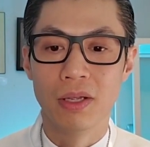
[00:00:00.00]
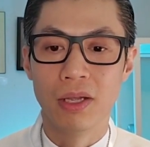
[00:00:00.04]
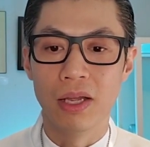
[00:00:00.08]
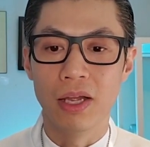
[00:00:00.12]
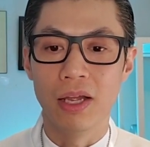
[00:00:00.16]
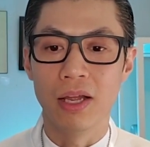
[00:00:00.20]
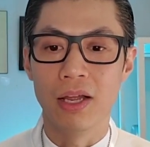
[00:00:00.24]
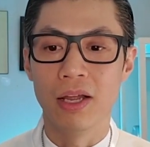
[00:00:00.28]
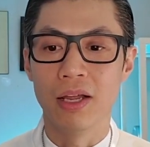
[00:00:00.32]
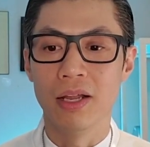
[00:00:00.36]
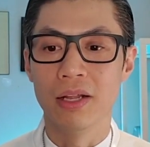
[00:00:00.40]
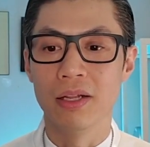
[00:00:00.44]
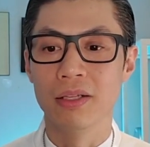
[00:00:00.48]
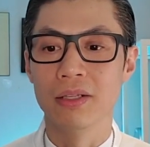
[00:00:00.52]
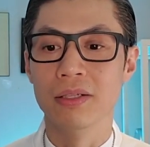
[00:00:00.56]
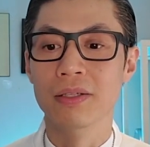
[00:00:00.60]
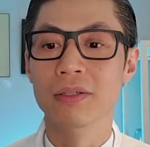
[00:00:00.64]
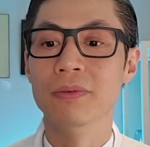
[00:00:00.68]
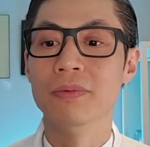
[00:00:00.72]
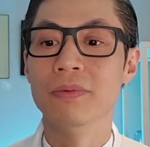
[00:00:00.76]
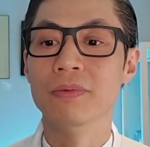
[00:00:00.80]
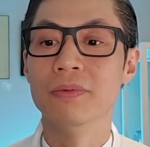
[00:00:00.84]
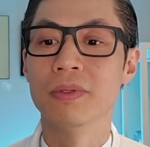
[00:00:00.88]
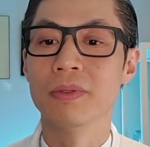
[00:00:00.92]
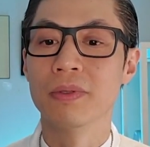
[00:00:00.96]
And,
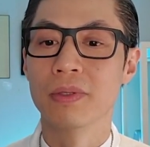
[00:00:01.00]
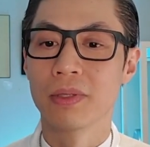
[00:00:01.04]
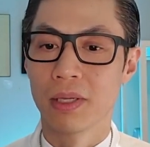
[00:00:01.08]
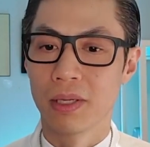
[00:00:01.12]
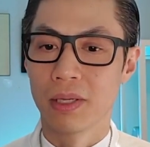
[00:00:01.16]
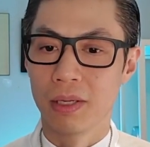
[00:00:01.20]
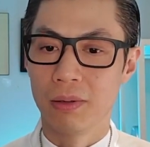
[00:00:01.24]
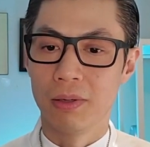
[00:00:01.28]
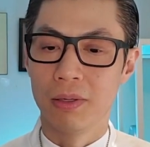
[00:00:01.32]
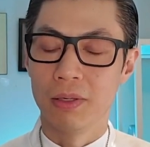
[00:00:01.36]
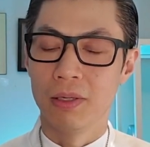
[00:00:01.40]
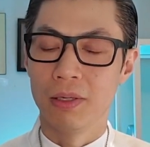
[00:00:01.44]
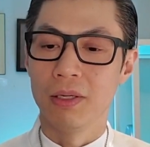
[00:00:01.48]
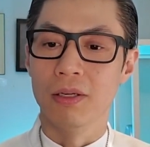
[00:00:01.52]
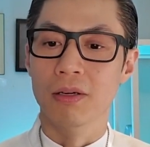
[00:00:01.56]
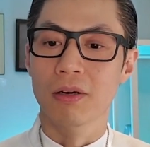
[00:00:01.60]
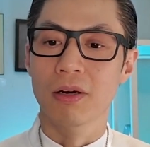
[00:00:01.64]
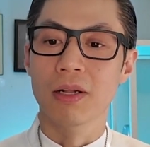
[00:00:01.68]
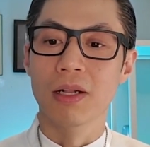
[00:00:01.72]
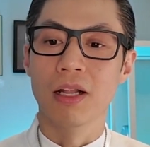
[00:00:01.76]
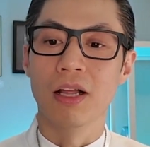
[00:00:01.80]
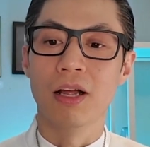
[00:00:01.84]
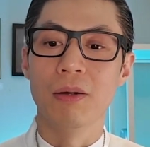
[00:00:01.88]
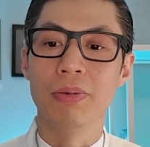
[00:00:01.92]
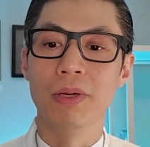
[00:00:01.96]
you know,
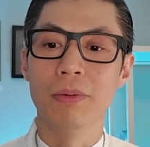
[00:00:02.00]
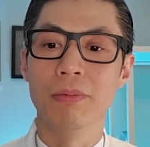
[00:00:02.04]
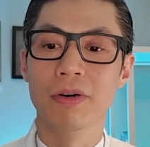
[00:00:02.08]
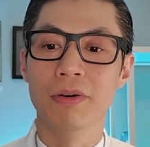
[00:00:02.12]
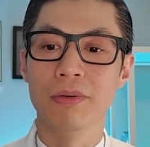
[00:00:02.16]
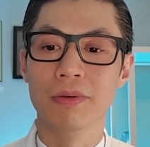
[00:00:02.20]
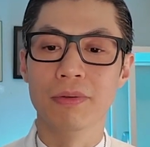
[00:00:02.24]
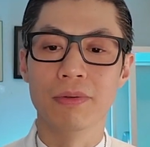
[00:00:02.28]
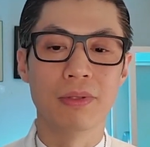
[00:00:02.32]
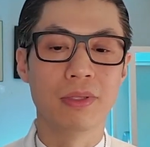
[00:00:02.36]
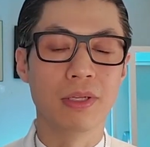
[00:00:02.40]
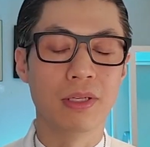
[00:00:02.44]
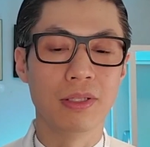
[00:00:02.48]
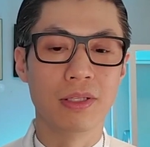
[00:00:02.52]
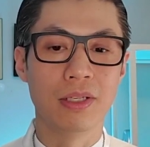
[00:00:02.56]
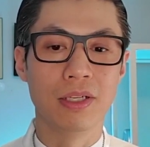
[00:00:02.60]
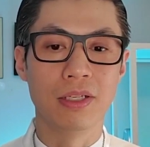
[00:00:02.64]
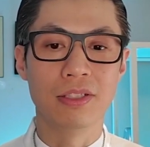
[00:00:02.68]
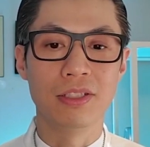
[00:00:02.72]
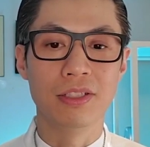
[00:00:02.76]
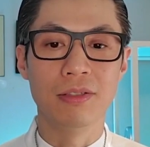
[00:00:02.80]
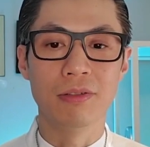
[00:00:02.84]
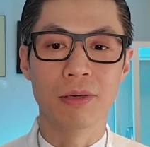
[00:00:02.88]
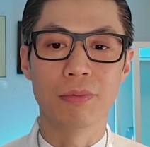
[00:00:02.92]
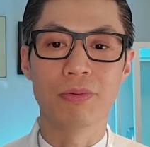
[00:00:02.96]
a lot of people, they
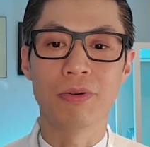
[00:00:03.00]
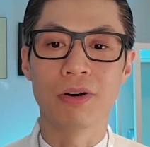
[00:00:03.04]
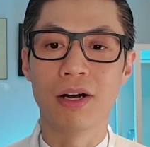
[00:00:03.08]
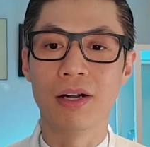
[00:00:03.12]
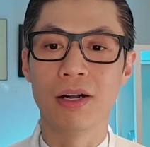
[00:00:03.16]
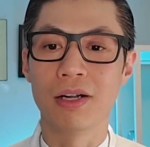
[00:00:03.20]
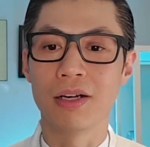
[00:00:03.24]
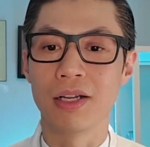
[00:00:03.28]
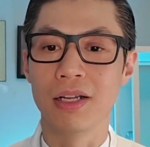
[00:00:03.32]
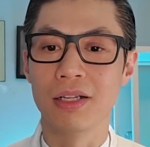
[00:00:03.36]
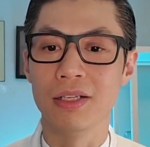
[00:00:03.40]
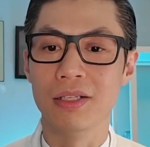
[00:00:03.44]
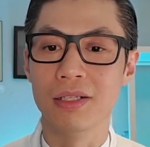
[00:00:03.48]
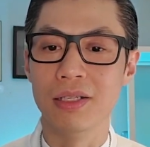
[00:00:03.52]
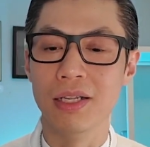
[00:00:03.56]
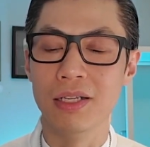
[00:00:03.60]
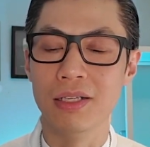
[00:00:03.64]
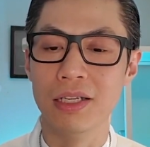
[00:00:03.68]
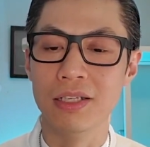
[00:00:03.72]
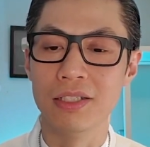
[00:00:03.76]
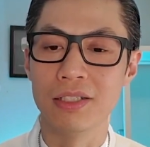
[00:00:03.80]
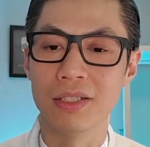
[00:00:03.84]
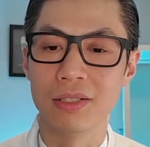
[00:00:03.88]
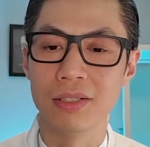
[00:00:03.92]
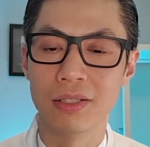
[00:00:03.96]
see our product and
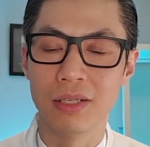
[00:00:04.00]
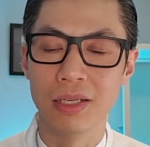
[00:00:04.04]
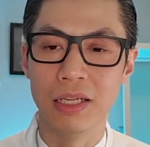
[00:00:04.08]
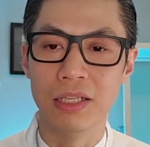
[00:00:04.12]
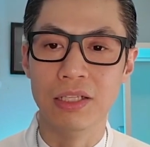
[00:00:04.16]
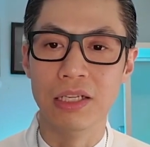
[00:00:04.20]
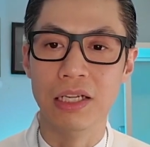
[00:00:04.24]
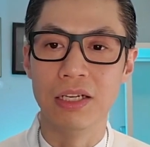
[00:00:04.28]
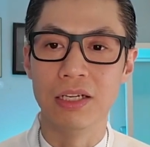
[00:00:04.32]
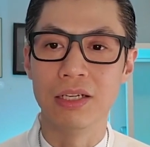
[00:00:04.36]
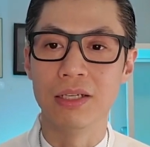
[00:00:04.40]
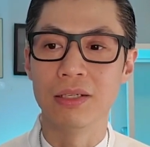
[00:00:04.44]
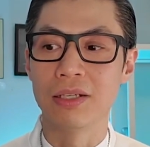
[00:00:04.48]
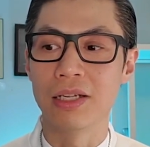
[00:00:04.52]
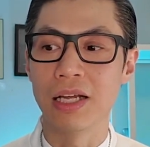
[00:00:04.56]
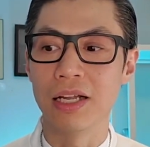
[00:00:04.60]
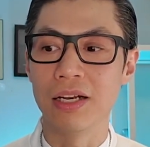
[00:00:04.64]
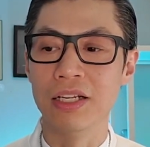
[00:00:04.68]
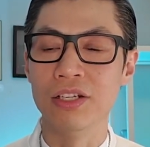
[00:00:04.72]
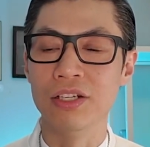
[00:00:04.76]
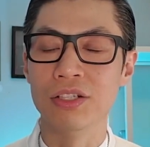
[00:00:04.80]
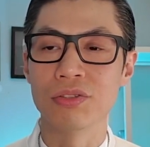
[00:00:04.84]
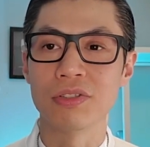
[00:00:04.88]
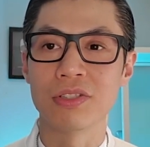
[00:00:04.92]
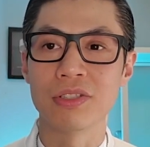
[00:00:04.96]
they get
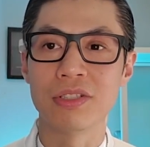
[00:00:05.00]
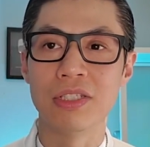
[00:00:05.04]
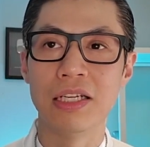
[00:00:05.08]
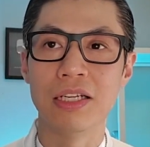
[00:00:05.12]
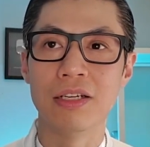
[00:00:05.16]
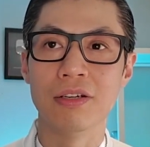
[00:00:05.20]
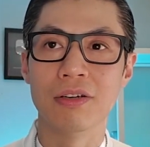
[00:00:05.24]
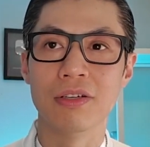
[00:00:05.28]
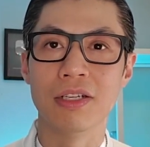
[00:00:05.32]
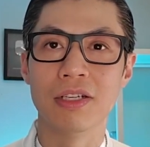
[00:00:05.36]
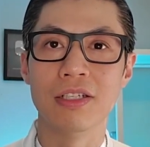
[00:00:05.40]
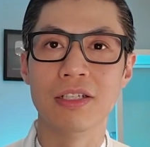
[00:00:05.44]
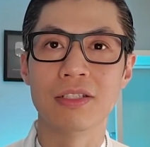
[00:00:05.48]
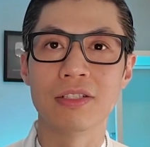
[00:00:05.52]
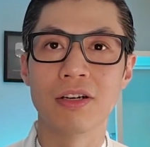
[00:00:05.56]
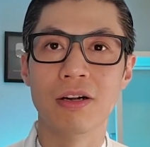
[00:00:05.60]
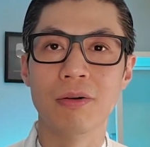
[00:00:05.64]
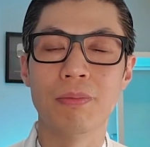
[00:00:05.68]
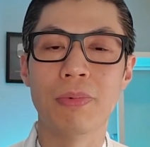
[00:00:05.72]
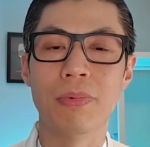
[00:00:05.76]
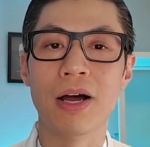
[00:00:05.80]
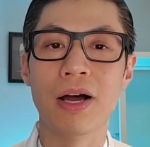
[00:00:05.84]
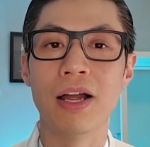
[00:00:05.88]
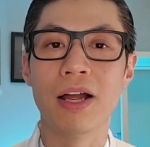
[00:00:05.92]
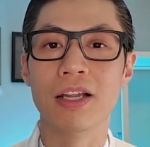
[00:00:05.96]
interested, or they start
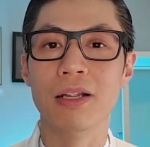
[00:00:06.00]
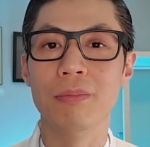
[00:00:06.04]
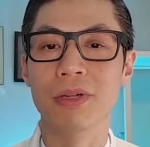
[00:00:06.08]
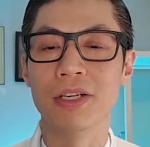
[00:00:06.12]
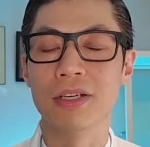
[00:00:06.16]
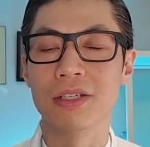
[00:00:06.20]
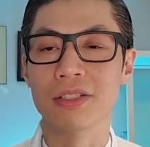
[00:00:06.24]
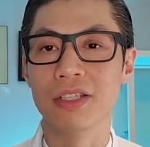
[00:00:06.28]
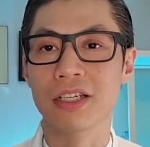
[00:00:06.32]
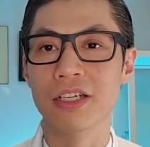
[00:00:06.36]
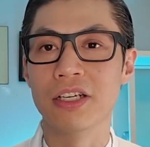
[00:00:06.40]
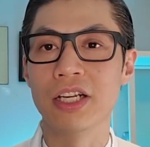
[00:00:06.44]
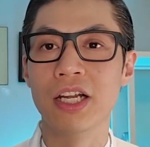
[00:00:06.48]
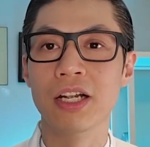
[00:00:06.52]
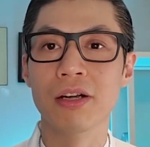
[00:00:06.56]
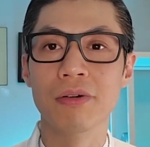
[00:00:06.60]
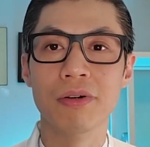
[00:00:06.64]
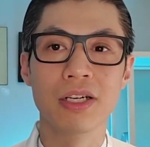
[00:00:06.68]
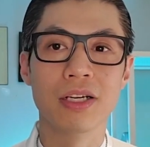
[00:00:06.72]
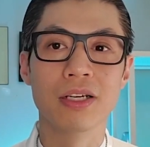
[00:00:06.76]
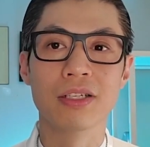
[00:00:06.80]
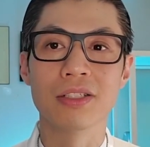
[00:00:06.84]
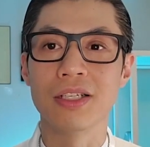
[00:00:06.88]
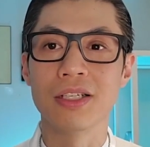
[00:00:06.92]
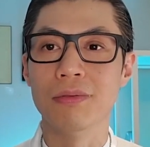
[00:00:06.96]
buying it because they're
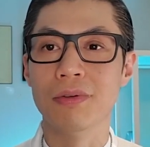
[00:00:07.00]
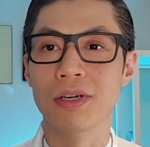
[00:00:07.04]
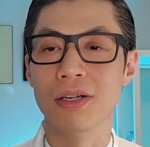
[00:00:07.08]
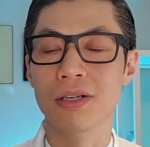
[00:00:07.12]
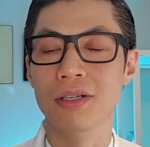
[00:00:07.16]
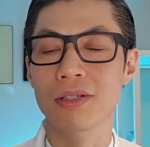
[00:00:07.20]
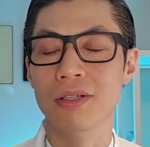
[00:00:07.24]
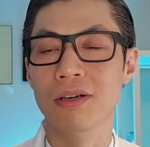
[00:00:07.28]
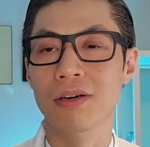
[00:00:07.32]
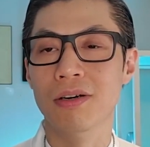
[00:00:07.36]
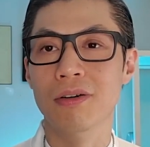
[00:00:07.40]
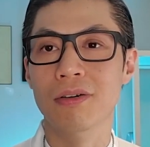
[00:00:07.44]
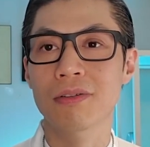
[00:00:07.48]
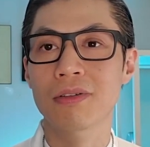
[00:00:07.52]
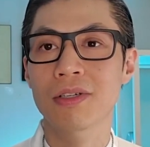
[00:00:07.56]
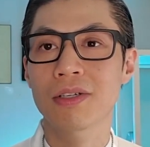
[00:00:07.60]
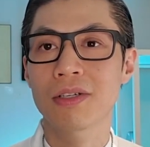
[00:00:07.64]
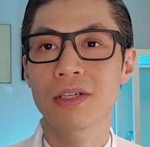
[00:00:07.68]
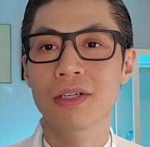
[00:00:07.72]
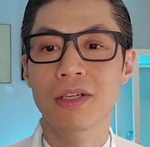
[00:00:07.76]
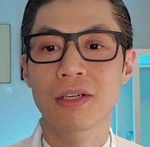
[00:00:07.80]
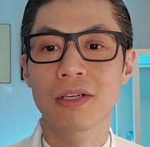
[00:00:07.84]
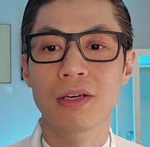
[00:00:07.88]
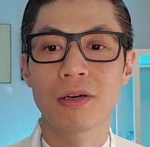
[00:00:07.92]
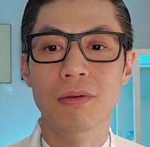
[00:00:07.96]
curious, they want to know
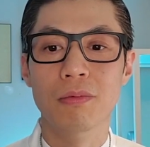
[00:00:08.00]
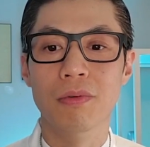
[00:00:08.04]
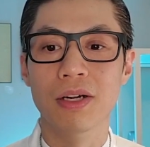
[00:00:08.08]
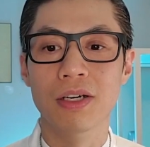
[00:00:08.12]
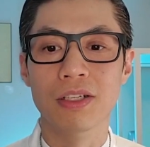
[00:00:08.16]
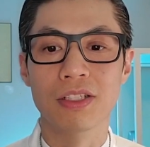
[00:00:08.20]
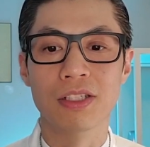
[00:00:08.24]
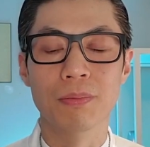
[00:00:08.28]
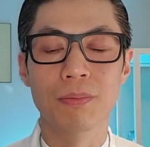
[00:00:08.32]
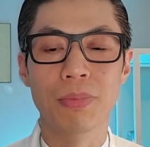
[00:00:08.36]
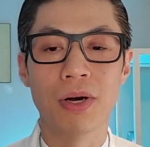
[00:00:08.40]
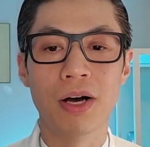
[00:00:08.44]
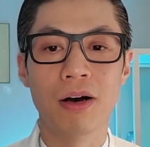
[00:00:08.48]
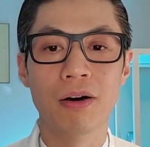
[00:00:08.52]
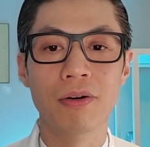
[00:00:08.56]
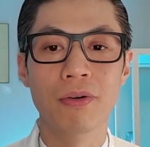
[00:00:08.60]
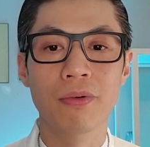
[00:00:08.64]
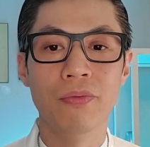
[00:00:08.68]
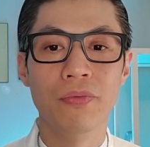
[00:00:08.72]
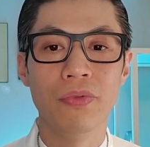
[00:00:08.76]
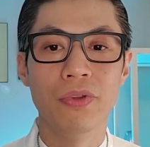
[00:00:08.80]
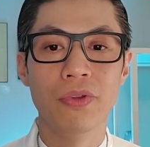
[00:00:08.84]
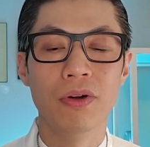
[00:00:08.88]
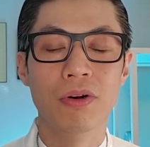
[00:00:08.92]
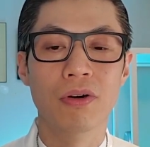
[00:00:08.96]
what it's about,
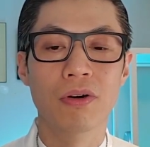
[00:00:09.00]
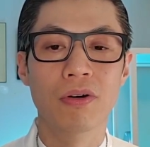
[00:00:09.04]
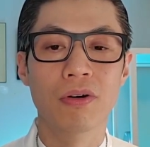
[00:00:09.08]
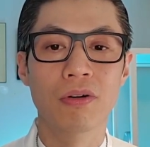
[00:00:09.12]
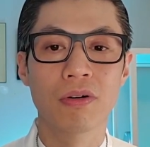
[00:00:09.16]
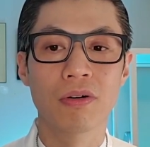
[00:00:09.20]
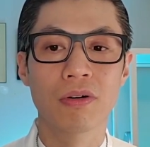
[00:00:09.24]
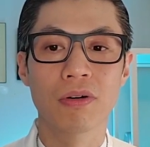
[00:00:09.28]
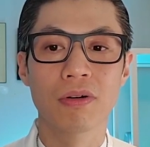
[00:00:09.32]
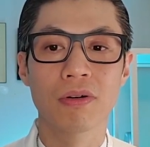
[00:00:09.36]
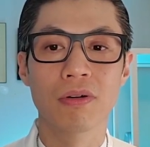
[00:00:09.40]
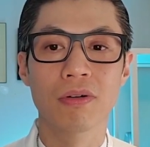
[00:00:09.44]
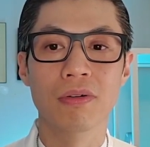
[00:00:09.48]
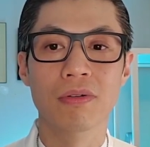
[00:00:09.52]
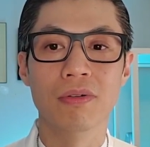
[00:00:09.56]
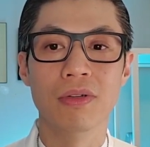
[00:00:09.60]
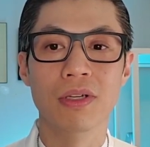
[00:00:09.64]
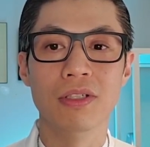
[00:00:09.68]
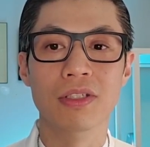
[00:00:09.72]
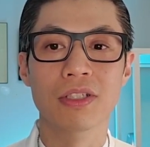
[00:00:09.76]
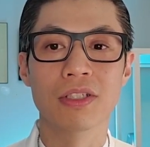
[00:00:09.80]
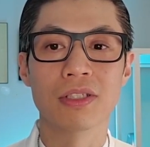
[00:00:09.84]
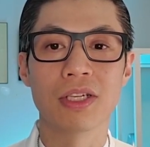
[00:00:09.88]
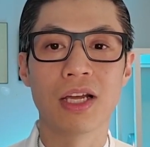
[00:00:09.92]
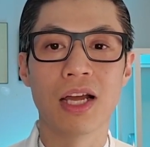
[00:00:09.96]
or they
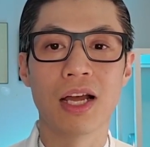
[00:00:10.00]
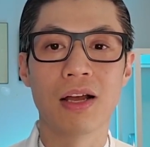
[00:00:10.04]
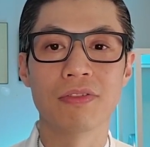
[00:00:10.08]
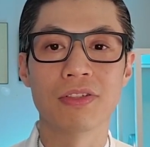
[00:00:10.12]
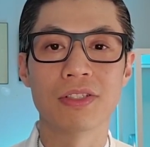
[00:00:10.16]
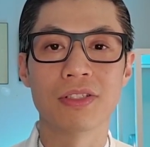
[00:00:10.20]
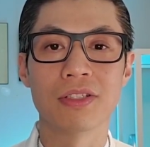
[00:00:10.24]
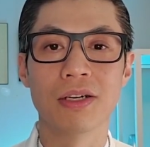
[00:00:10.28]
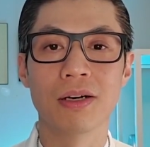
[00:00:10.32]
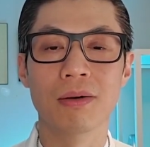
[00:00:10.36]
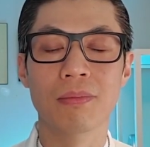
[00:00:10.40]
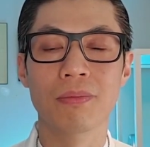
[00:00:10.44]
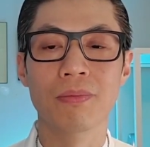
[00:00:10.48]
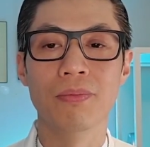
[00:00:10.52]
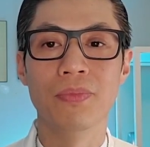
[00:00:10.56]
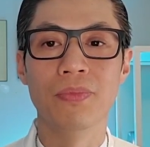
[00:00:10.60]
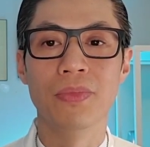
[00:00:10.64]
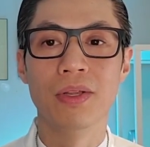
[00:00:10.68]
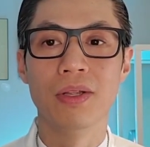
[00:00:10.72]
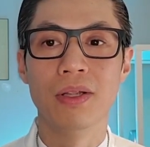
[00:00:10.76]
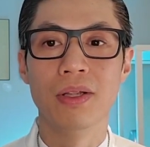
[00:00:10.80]
just have some